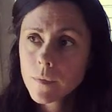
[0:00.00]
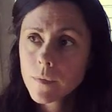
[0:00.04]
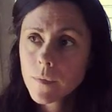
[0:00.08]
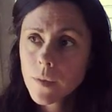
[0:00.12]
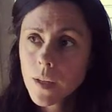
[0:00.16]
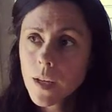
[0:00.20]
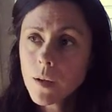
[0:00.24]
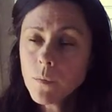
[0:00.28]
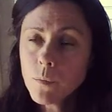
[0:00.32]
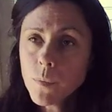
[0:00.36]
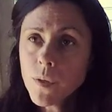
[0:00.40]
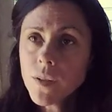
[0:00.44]

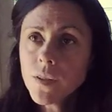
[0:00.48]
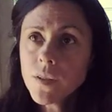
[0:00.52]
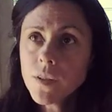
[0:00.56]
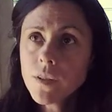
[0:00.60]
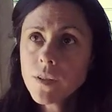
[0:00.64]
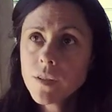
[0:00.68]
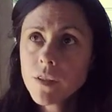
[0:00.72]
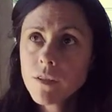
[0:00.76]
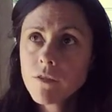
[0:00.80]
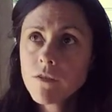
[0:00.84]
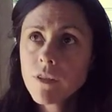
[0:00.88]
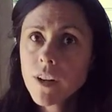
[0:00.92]
And
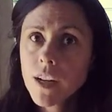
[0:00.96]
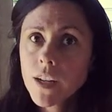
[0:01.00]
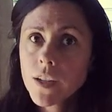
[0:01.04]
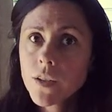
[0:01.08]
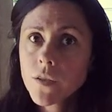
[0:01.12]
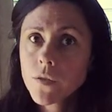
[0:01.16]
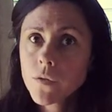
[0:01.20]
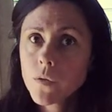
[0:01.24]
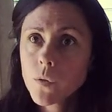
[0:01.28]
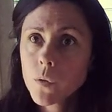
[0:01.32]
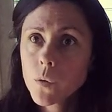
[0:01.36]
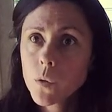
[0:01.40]
business
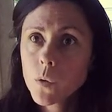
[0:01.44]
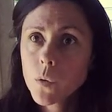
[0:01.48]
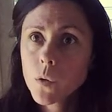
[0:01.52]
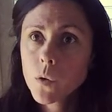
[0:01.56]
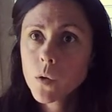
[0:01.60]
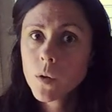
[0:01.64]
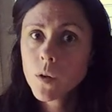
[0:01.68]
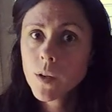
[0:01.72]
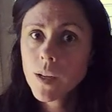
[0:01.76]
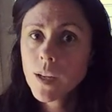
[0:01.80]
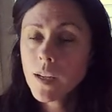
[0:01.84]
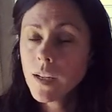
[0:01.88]
advice
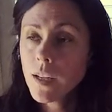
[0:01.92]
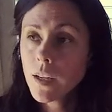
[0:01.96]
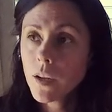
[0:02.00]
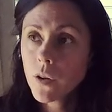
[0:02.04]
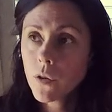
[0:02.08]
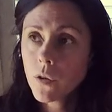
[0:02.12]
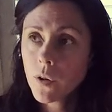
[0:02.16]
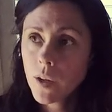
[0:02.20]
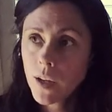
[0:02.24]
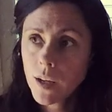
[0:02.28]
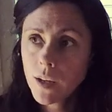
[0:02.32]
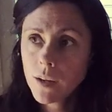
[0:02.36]
for any
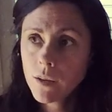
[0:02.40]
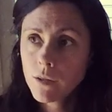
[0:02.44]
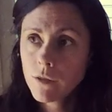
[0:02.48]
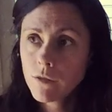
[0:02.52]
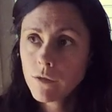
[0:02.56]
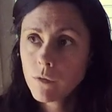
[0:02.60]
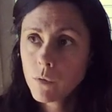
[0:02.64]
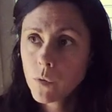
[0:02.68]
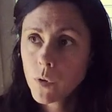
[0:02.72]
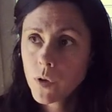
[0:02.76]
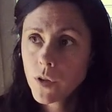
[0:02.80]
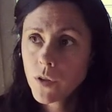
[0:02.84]

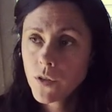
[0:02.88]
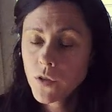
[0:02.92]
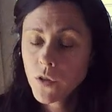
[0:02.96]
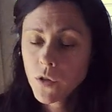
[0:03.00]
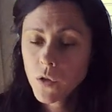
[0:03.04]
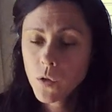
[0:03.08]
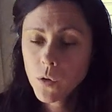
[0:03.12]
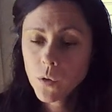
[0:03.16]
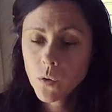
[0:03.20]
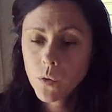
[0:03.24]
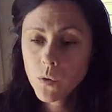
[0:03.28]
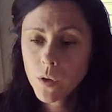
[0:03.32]
creative. What is
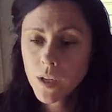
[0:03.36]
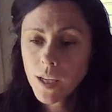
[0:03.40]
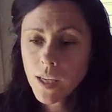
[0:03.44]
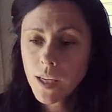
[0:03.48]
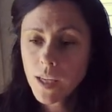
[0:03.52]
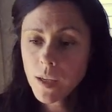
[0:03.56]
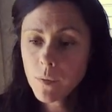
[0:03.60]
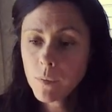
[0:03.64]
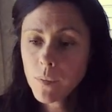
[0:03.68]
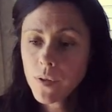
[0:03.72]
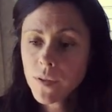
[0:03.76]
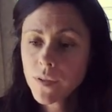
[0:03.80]
your
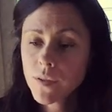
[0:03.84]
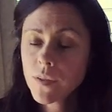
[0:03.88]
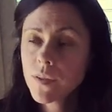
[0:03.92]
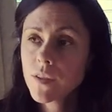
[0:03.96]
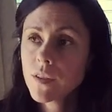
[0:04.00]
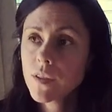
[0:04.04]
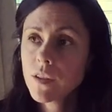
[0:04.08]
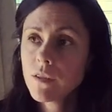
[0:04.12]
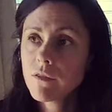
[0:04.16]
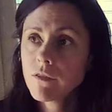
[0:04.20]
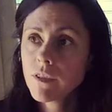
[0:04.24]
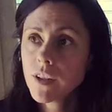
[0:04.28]
key
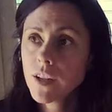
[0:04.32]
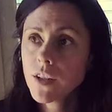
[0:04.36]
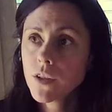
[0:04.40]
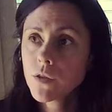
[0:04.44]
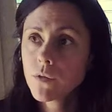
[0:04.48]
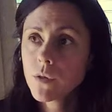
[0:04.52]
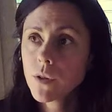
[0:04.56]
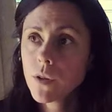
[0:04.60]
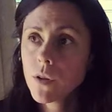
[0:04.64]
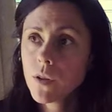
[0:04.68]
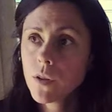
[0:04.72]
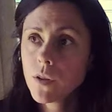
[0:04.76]
business
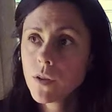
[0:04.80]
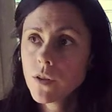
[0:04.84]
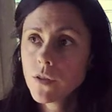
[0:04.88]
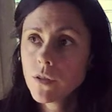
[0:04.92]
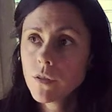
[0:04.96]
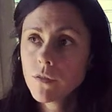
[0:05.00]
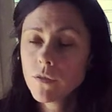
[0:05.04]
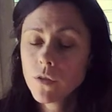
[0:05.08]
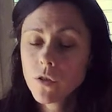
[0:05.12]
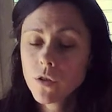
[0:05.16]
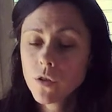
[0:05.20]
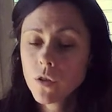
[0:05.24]
advice, regardless
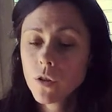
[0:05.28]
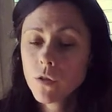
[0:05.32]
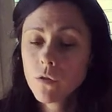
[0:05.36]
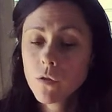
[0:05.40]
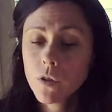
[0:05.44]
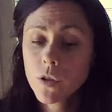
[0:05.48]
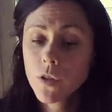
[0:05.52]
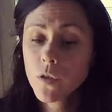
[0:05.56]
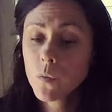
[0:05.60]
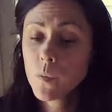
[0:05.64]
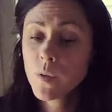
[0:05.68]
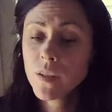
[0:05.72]
of the genre?
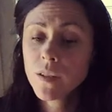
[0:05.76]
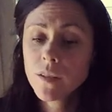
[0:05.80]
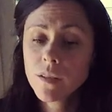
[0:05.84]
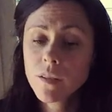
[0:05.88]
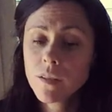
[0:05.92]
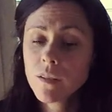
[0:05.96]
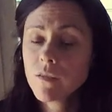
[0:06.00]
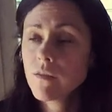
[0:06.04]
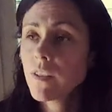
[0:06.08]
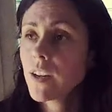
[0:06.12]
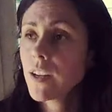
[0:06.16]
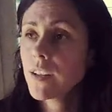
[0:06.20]
Because
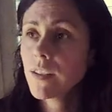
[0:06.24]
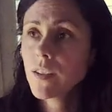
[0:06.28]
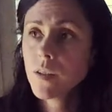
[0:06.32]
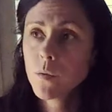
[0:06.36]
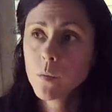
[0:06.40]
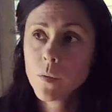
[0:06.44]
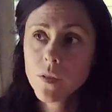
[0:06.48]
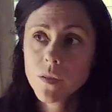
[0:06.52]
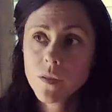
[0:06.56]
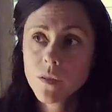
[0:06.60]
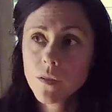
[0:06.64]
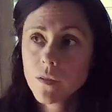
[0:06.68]
business advice is
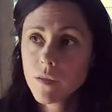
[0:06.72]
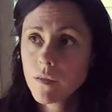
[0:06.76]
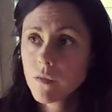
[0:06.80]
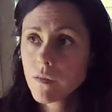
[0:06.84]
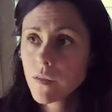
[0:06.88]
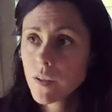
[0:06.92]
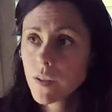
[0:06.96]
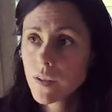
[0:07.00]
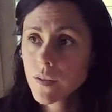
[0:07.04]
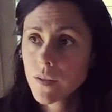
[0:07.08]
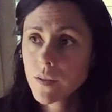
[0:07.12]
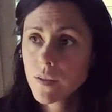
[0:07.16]
business
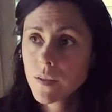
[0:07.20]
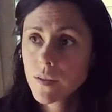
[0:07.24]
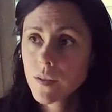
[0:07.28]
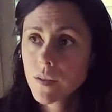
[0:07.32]
advice.